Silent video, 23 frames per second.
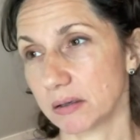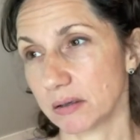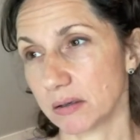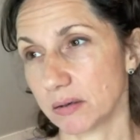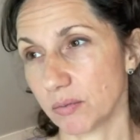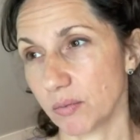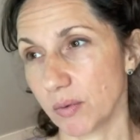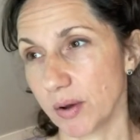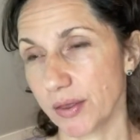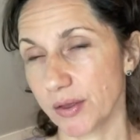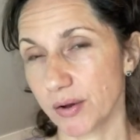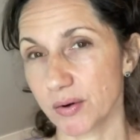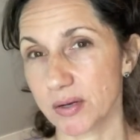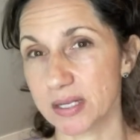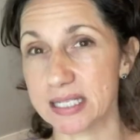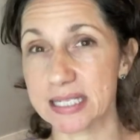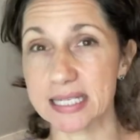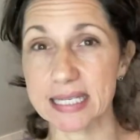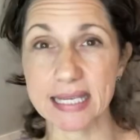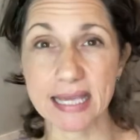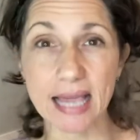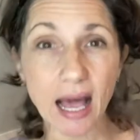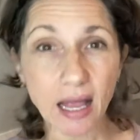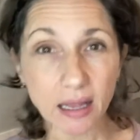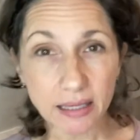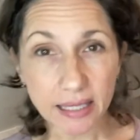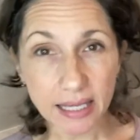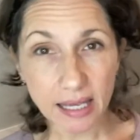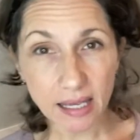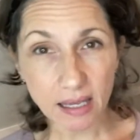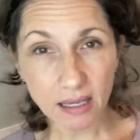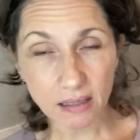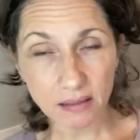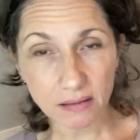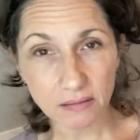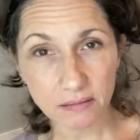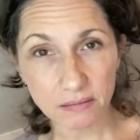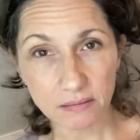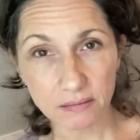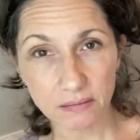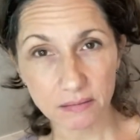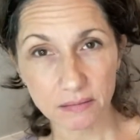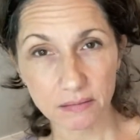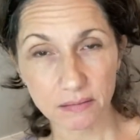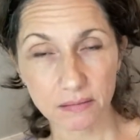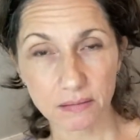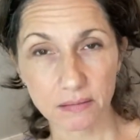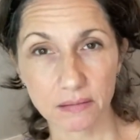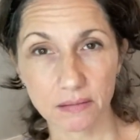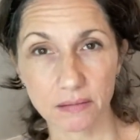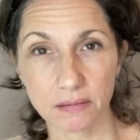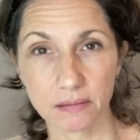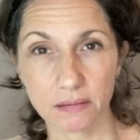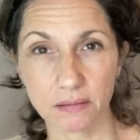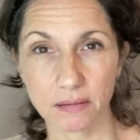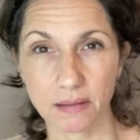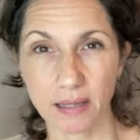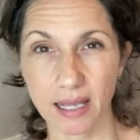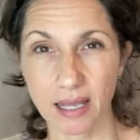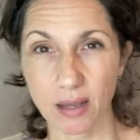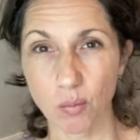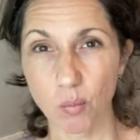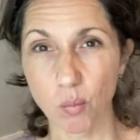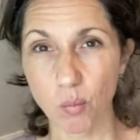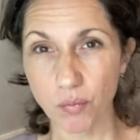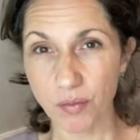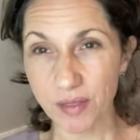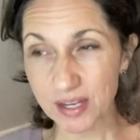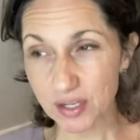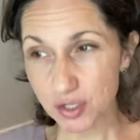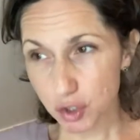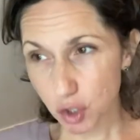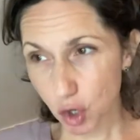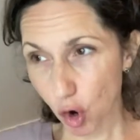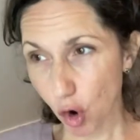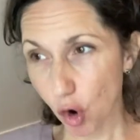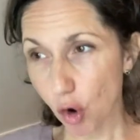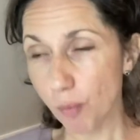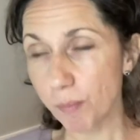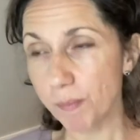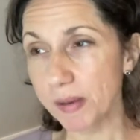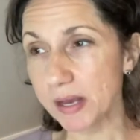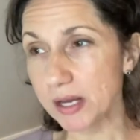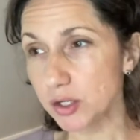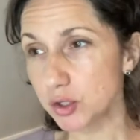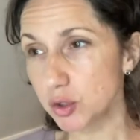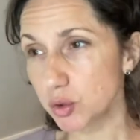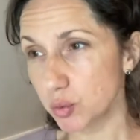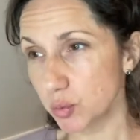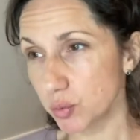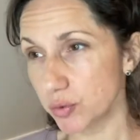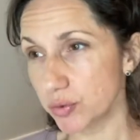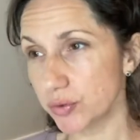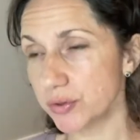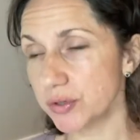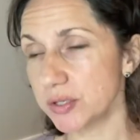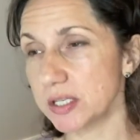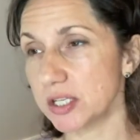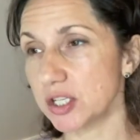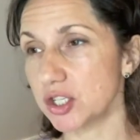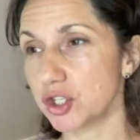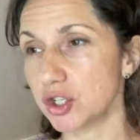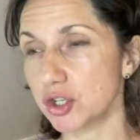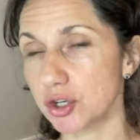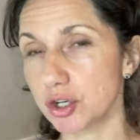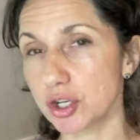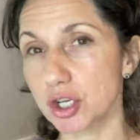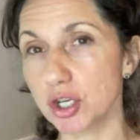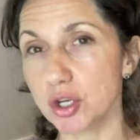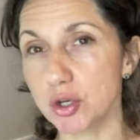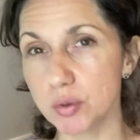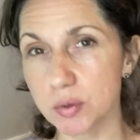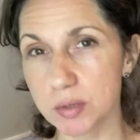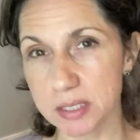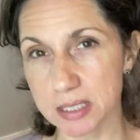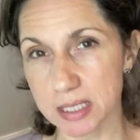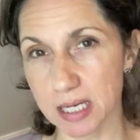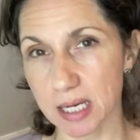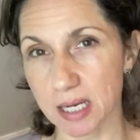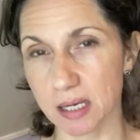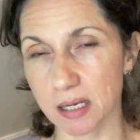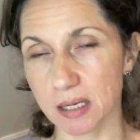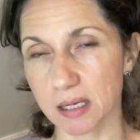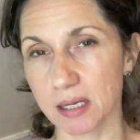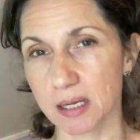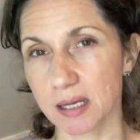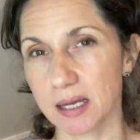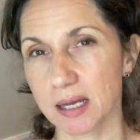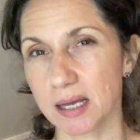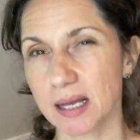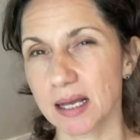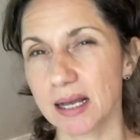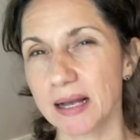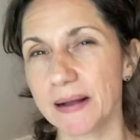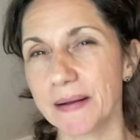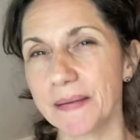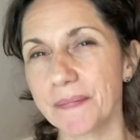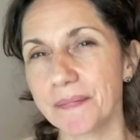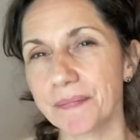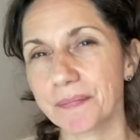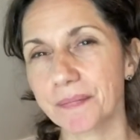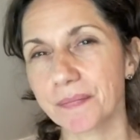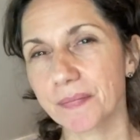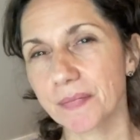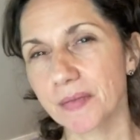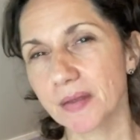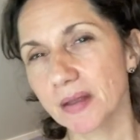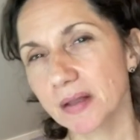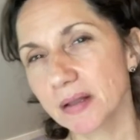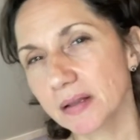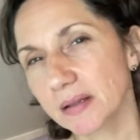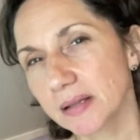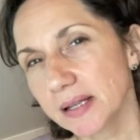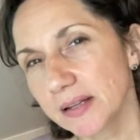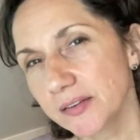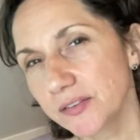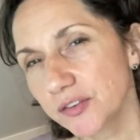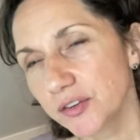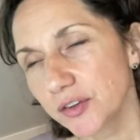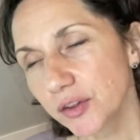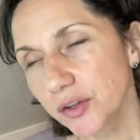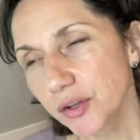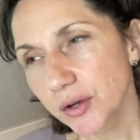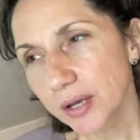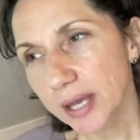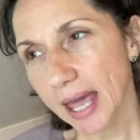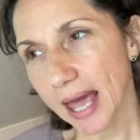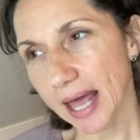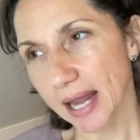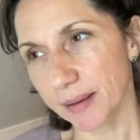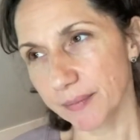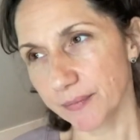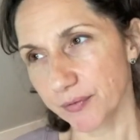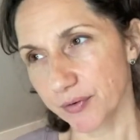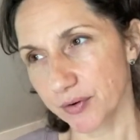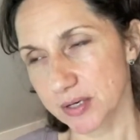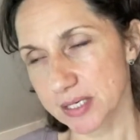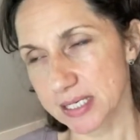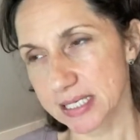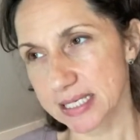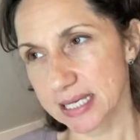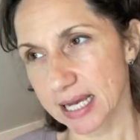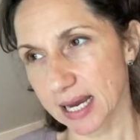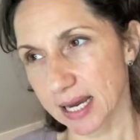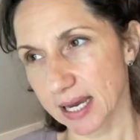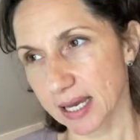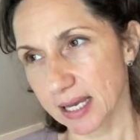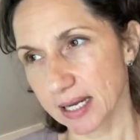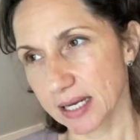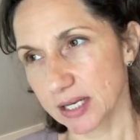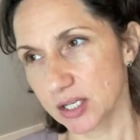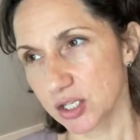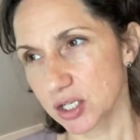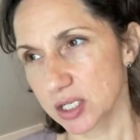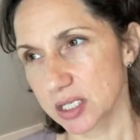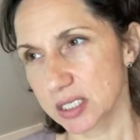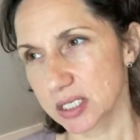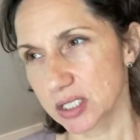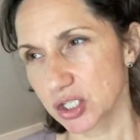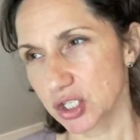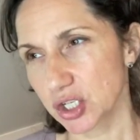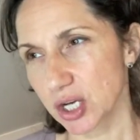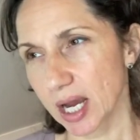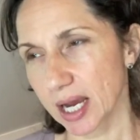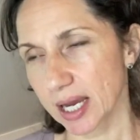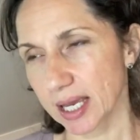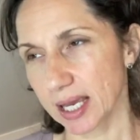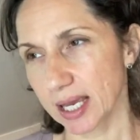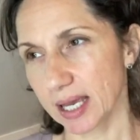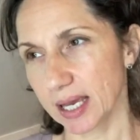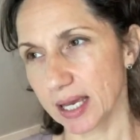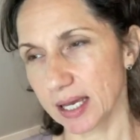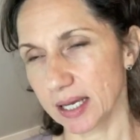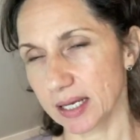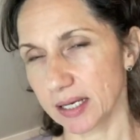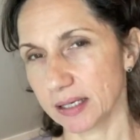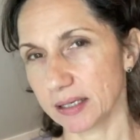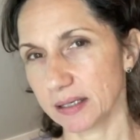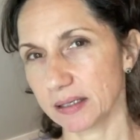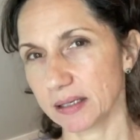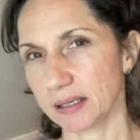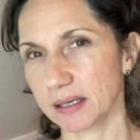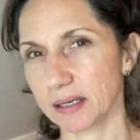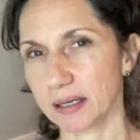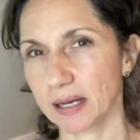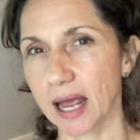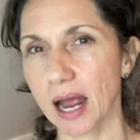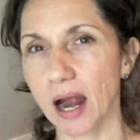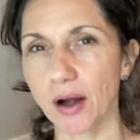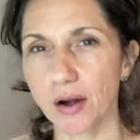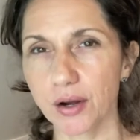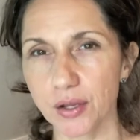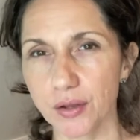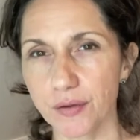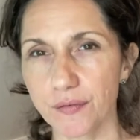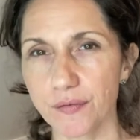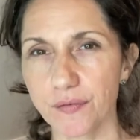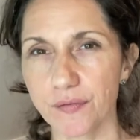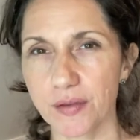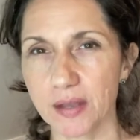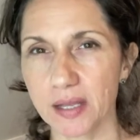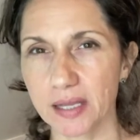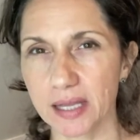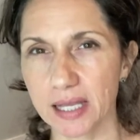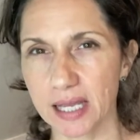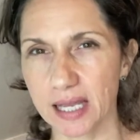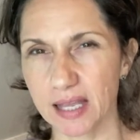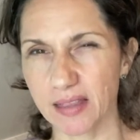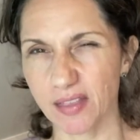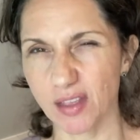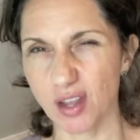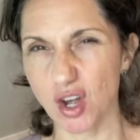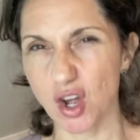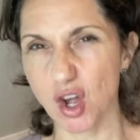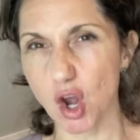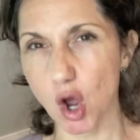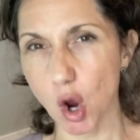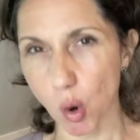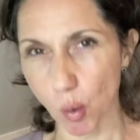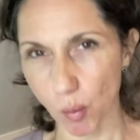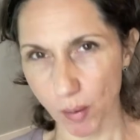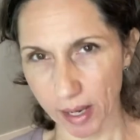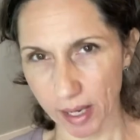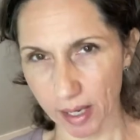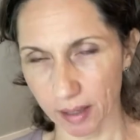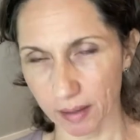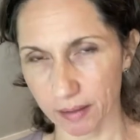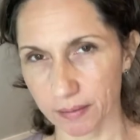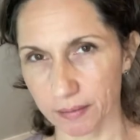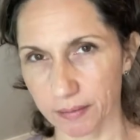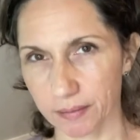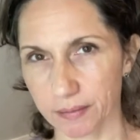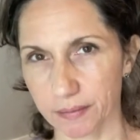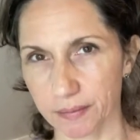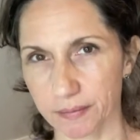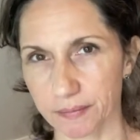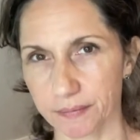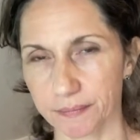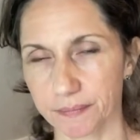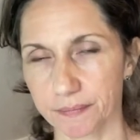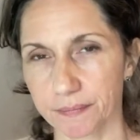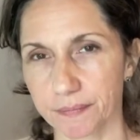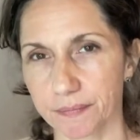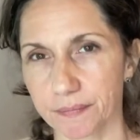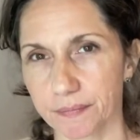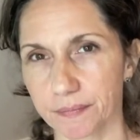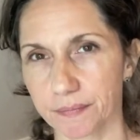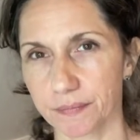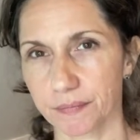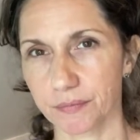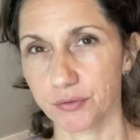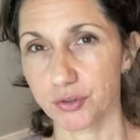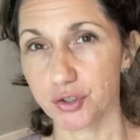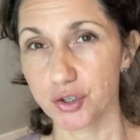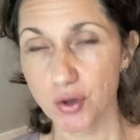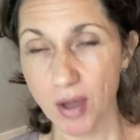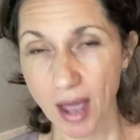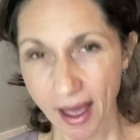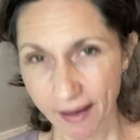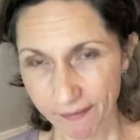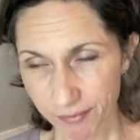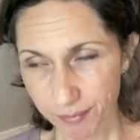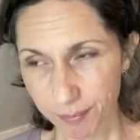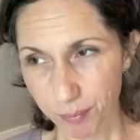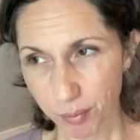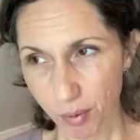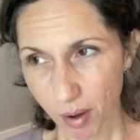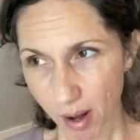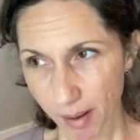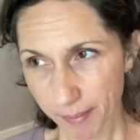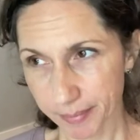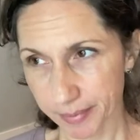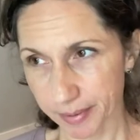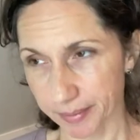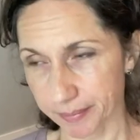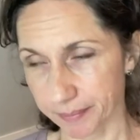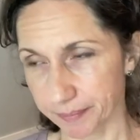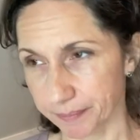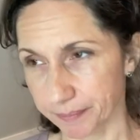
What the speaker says: whether it's yelling, like these coping tools that you're using, let's look at them for a second and just check in. How are you feeling in the knowing? Do you have a problem?